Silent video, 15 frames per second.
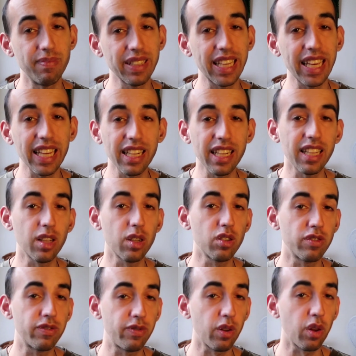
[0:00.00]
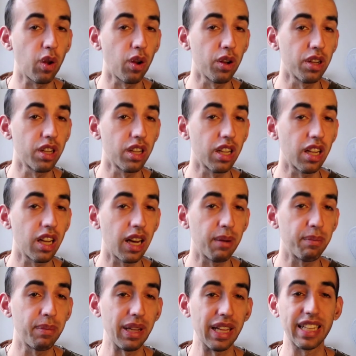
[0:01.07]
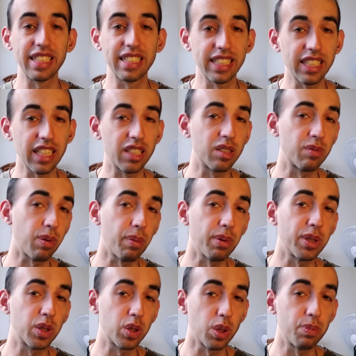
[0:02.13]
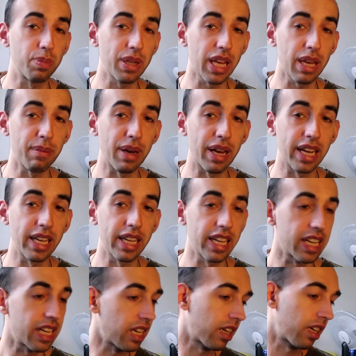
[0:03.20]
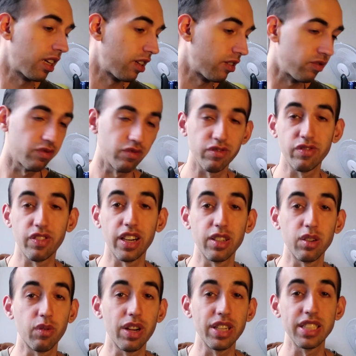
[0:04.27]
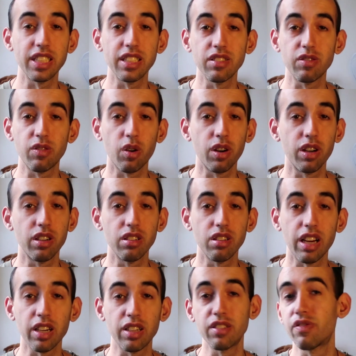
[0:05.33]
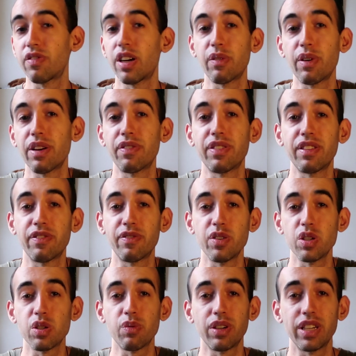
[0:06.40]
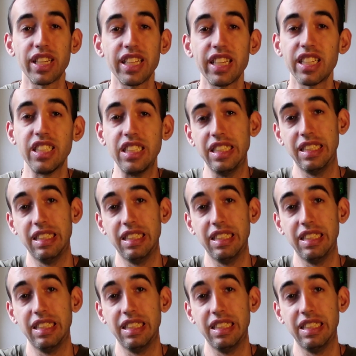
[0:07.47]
Again, a little full on, but like I said, it probably should be MA. Can't find a rating for it. I couldn't find a rating for the first one either.